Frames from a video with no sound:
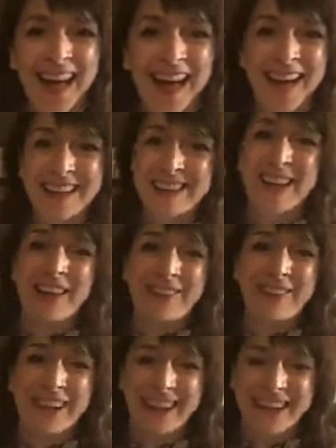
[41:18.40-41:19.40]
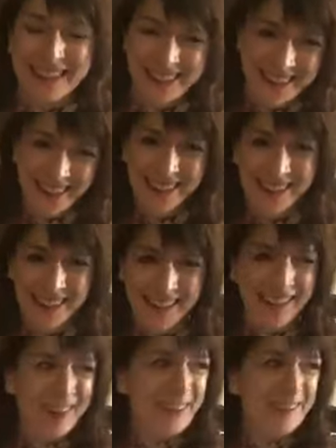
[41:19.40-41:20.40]
I know, right?
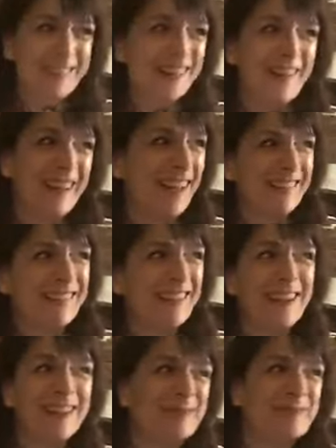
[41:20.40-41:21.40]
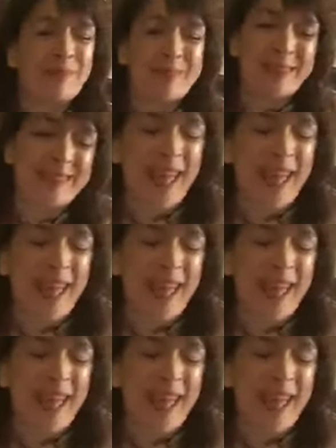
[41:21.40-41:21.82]
Sorry, I just heard him putting...